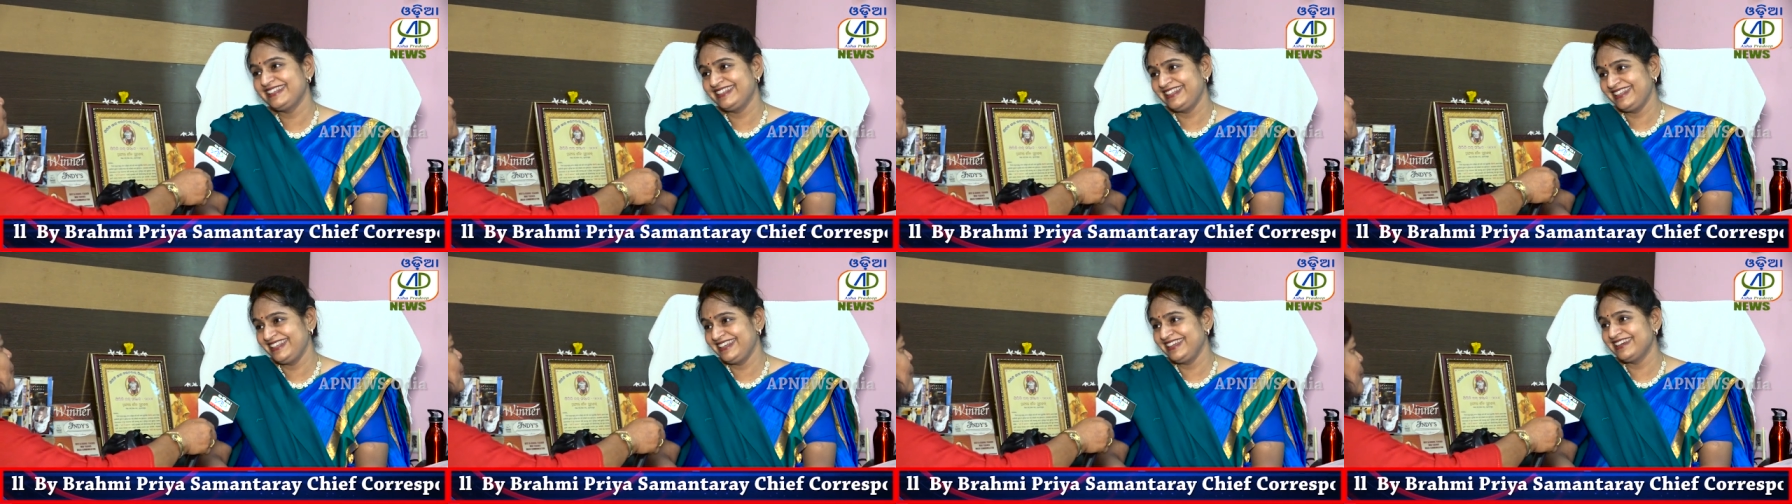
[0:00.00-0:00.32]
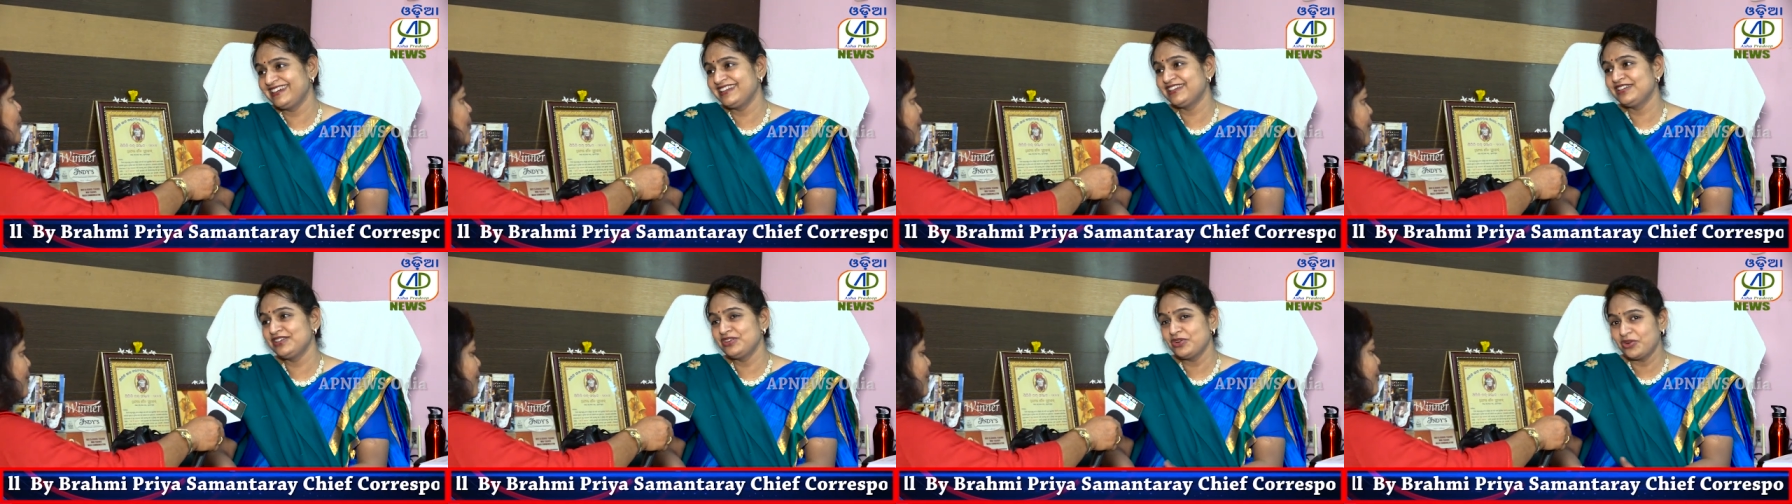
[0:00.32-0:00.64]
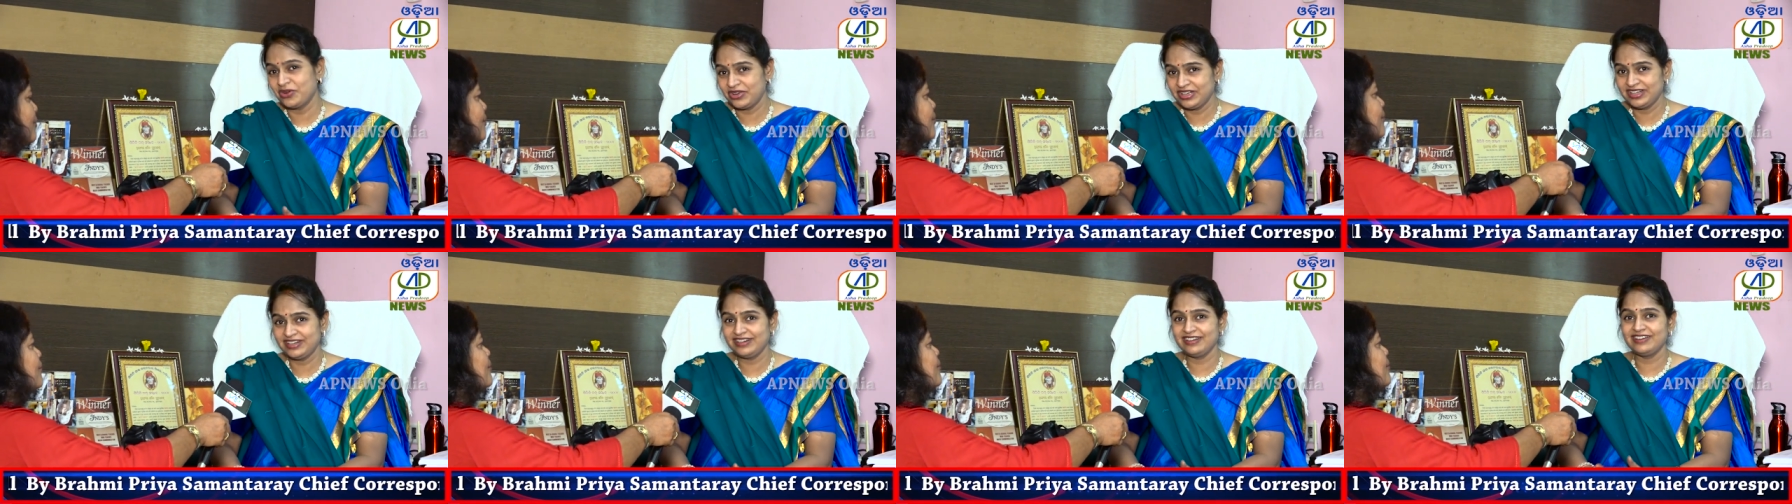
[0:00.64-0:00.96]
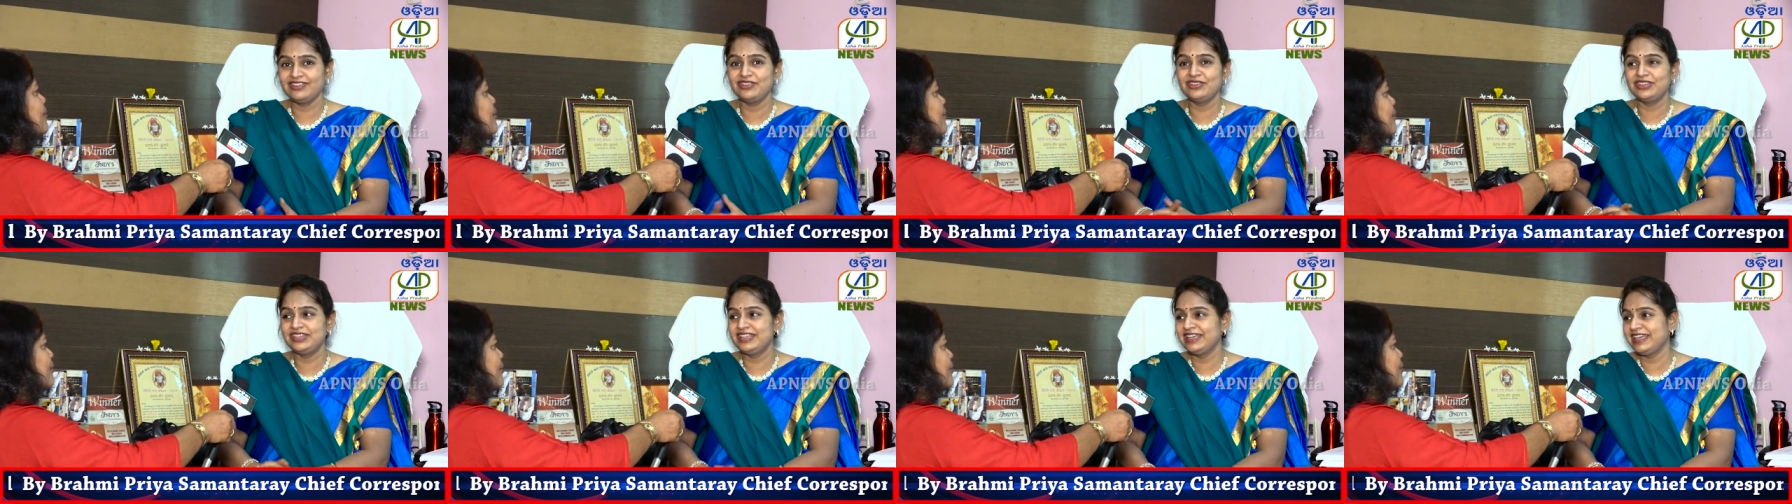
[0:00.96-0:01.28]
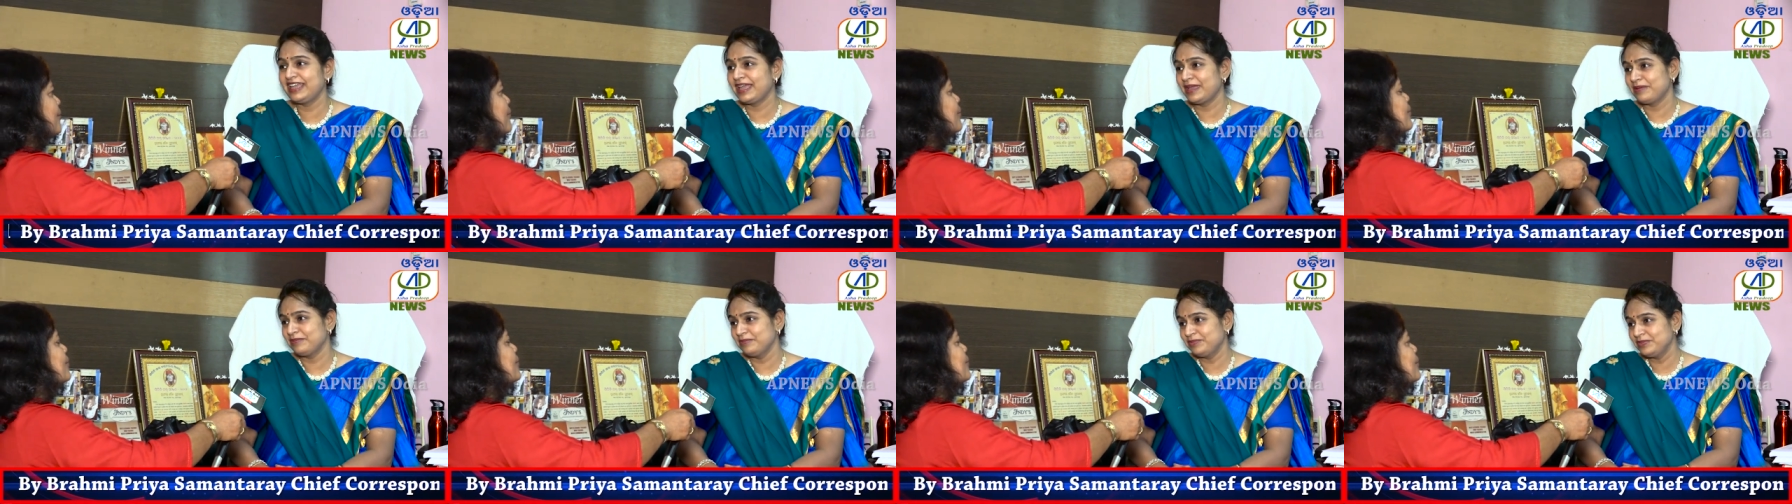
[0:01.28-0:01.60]
They are not on the
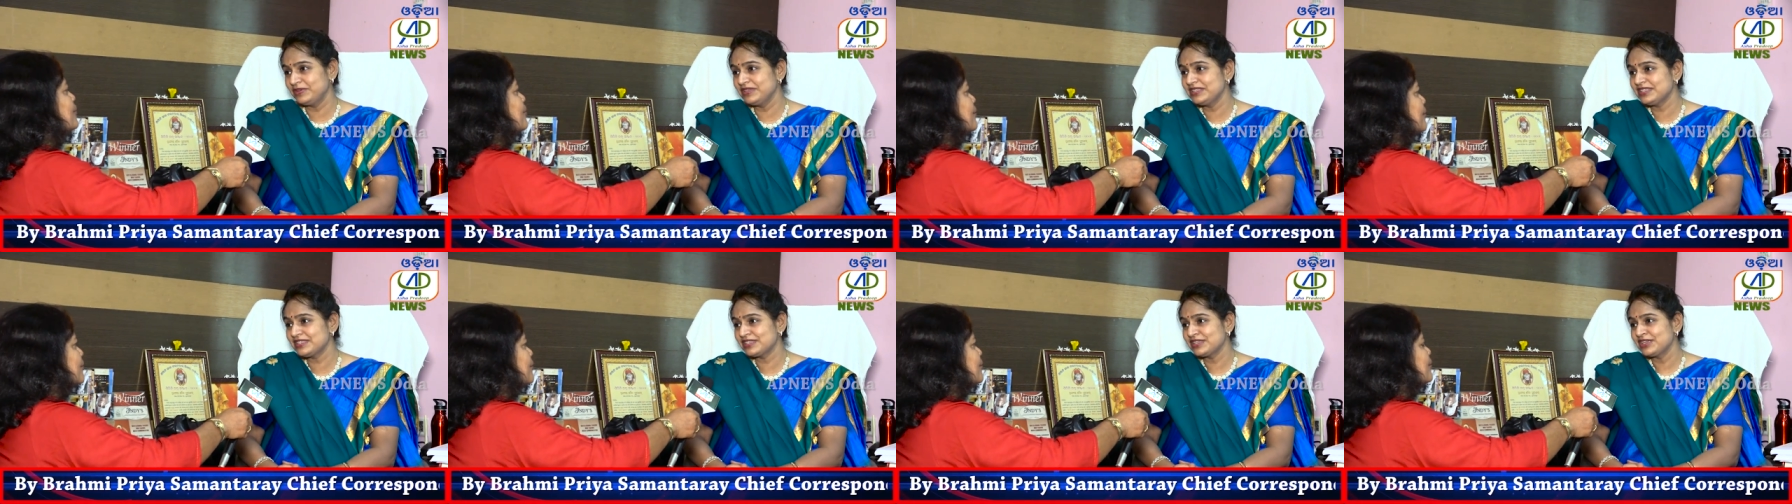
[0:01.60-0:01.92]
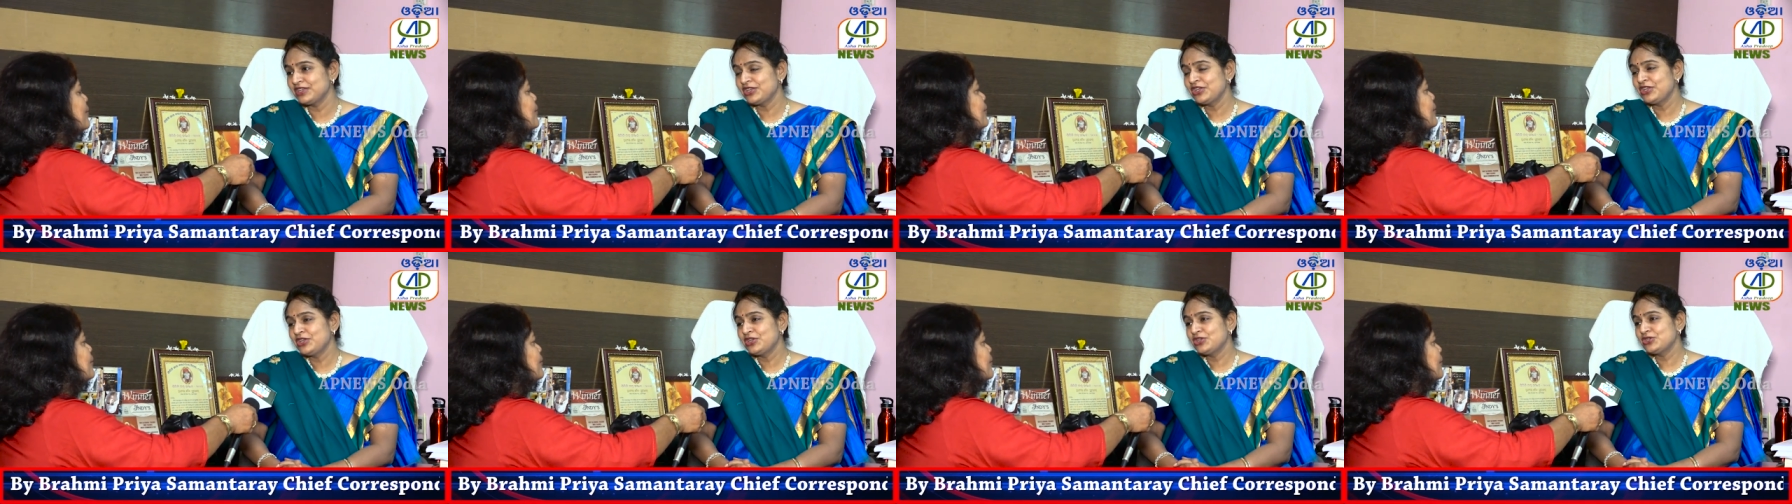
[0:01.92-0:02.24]
campus.